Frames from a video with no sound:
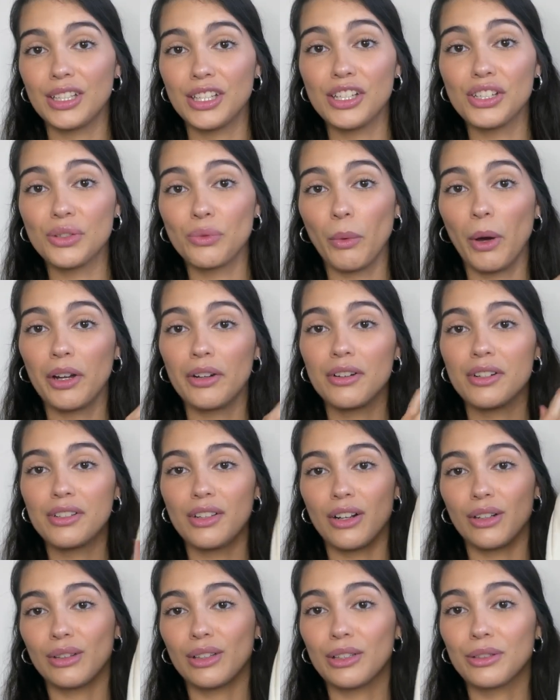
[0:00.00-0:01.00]
these sweaters
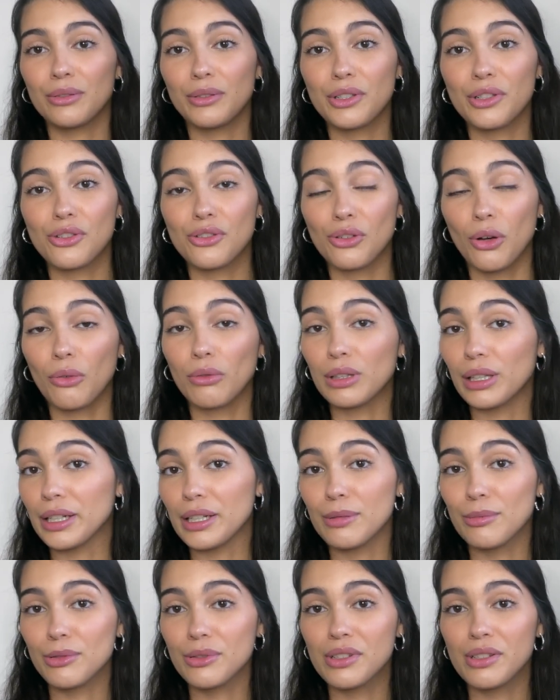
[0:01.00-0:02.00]
are literally so
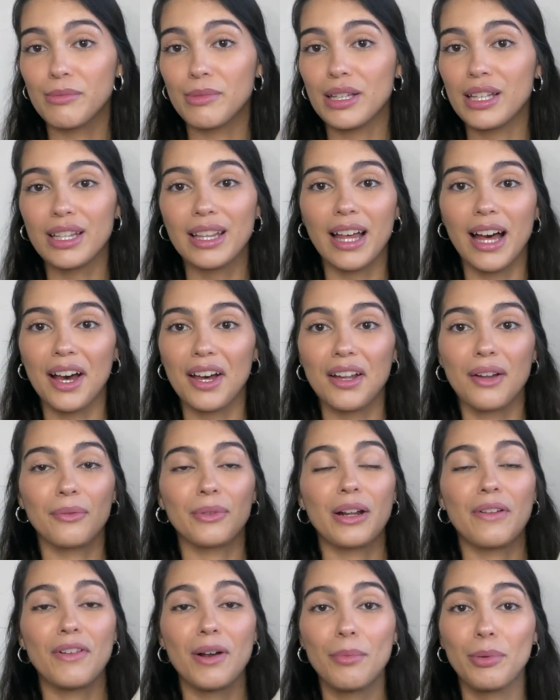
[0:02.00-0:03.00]
relatable to me that
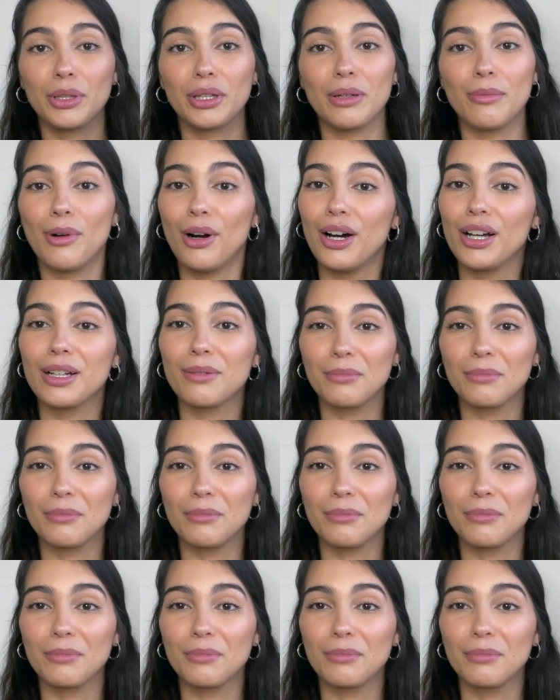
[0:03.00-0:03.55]
whenever I put them on,